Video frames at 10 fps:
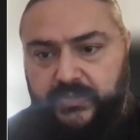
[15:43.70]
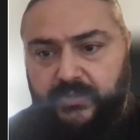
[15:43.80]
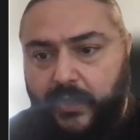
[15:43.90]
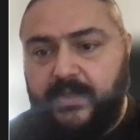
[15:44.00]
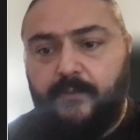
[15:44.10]

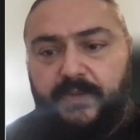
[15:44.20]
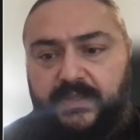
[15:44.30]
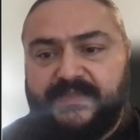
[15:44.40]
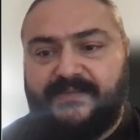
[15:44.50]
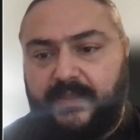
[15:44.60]
how can we
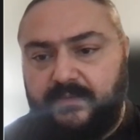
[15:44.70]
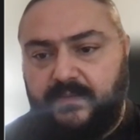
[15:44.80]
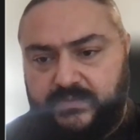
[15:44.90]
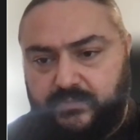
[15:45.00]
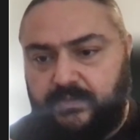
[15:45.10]
extend
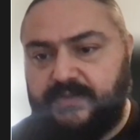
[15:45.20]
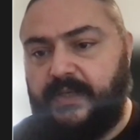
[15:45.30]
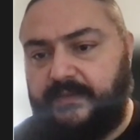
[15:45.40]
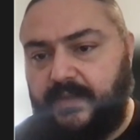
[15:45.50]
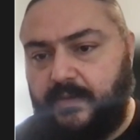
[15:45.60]
this original
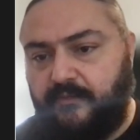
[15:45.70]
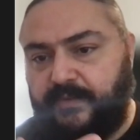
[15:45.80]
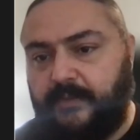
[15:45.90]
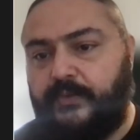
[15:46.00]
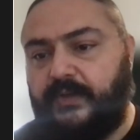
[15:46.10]
idea of
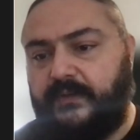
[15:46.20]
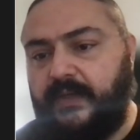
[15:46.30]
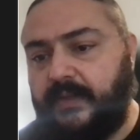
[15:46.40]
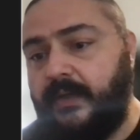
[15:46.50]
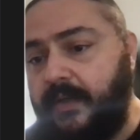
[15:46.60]
pre-computing
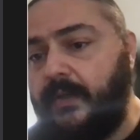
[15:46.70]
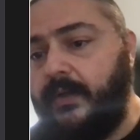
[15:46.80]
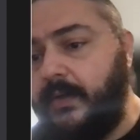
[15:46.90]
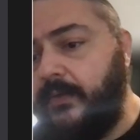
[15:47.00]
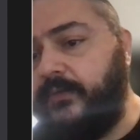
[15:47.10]
data
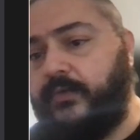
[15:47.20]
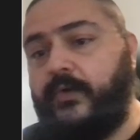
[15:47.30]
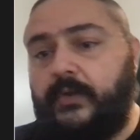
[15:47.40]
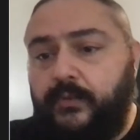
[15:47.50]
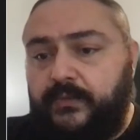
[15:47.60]
to
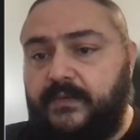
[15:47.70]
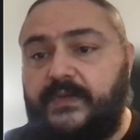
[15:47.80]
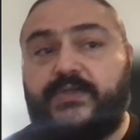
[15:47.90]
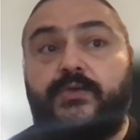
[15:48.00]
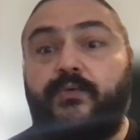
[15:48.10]
include
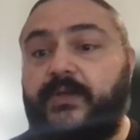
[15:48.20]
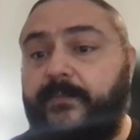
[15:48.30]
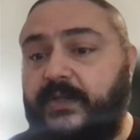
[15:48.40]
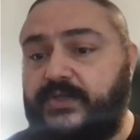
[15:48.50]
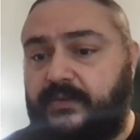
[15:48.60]
this new
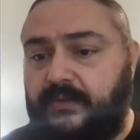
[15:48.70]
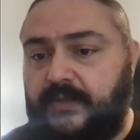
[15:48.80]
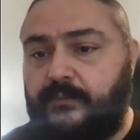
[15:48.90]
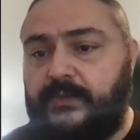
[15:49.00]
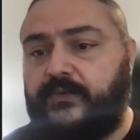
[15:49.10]
dimension
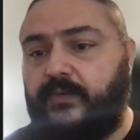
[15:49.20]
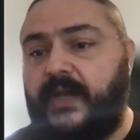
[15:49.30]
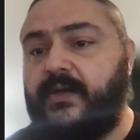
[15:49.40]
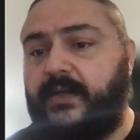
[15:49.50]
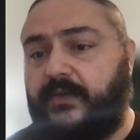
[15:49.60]
that we need to
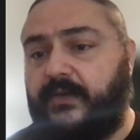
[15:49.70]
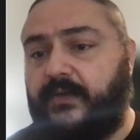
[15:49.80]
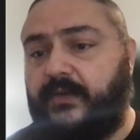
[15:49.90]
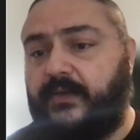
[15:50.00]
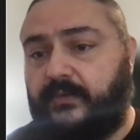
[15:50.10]
aggregate
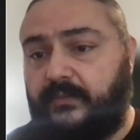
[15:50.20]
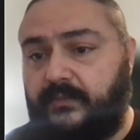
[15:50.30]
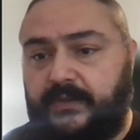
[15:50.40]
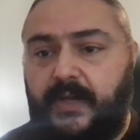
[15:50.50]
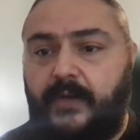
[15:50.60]
on,
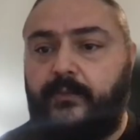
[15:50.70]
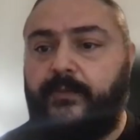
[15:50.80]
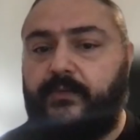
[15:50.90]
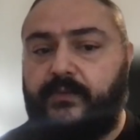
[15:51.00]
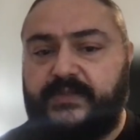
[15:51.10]
right? How
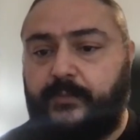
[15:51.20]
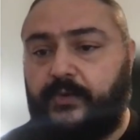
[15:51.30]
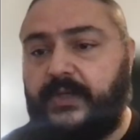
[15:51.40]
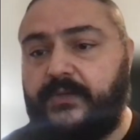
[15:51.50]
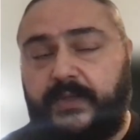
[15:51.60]
do we do this
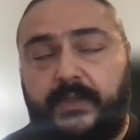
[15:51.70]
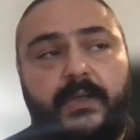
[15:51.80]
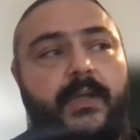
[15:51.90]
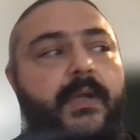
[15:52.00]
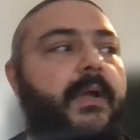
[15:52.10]
per country?
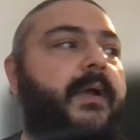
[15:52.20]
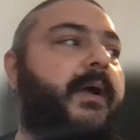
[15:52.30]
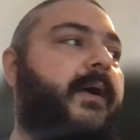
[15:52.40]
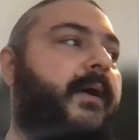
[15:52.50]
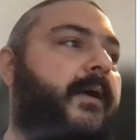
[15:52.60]

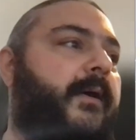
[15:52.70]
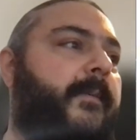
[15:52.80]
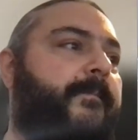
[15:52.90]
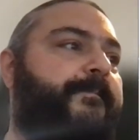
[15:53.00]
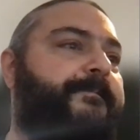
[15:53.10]

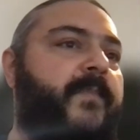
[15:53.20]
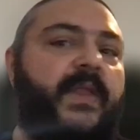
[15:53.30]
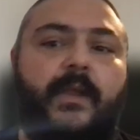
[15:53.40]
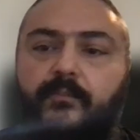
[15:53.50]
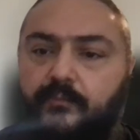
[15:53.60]

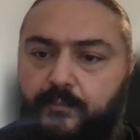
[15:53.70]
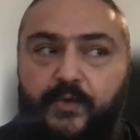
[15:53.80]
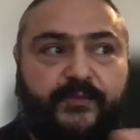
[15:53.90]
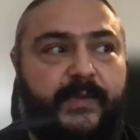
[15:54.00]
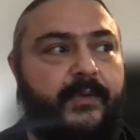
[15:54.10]
Now,
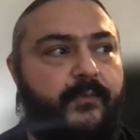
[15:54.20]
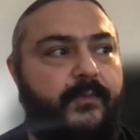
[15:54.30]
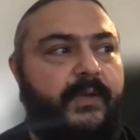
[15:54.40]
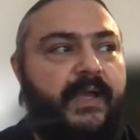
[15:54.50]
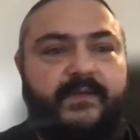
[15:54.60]
most people, when you
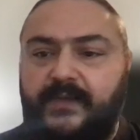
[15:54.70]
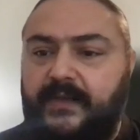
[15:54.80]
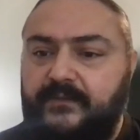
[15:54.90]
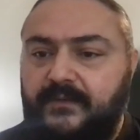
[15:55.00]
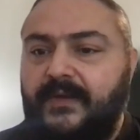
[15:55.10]
ask that,
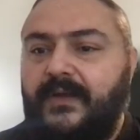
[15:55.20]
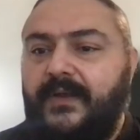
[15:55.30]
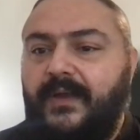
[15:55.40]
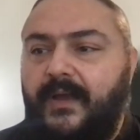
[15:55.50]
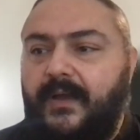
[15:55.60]

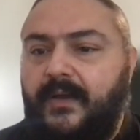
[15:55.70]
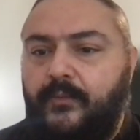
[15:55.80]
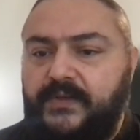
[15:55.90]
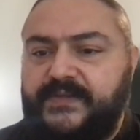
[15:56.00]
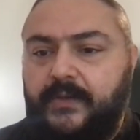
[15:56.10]
will
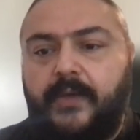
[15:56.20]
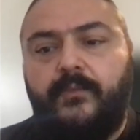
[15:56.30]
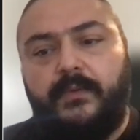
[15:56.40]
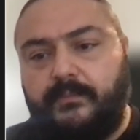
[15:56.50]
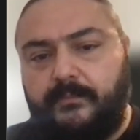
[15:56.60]
say, okay,
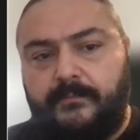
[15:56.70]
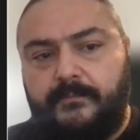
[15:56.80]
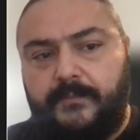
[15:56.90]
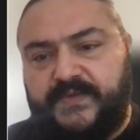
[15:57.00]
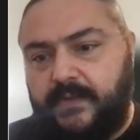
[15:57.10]
well,
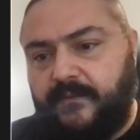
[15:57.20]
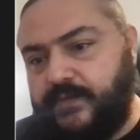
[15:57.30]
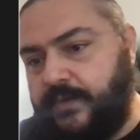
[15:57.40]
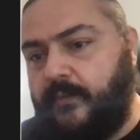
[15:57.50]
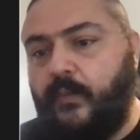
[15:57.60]
instead of
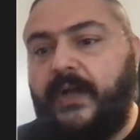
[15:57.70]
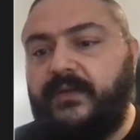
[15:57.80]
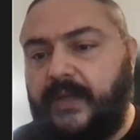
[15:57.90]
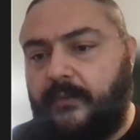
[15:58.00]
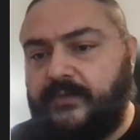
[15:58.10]
storing one
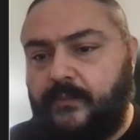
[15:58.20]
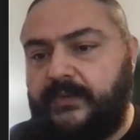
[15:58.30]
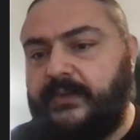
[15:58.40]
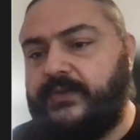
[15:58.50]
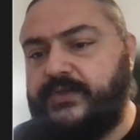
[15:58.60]
counter,
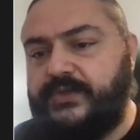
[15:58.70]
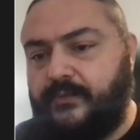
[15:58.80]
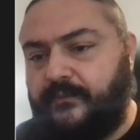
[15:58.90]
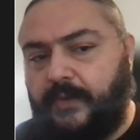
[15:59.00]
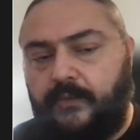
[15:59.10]
one integer
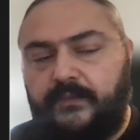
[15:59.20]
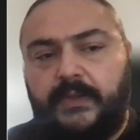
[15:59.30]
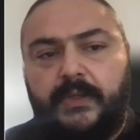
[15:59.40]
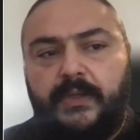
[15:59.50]
or float,